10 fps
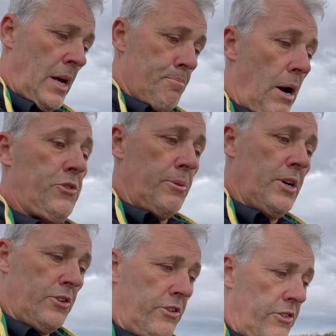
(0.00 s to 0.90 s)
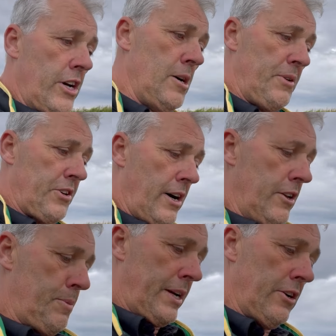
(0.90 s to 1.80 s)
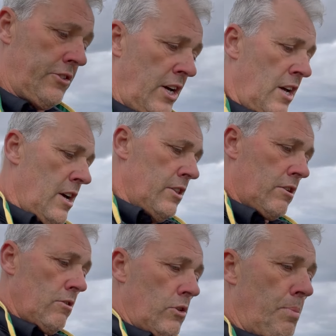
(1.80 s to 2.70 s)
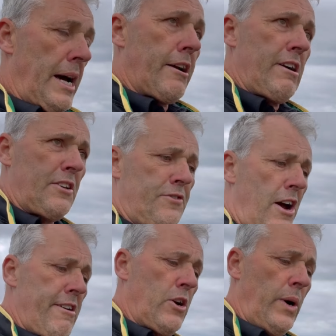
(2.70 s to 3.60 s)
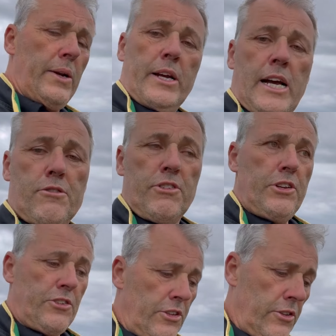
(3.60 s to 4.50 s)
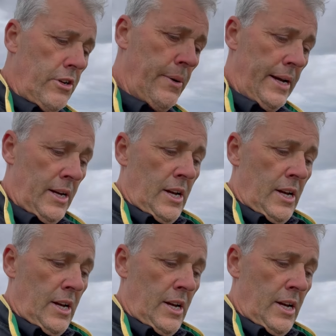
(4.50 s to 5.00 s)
post-emergence herbicides, because the blackgrass very quickly gets resistant to it.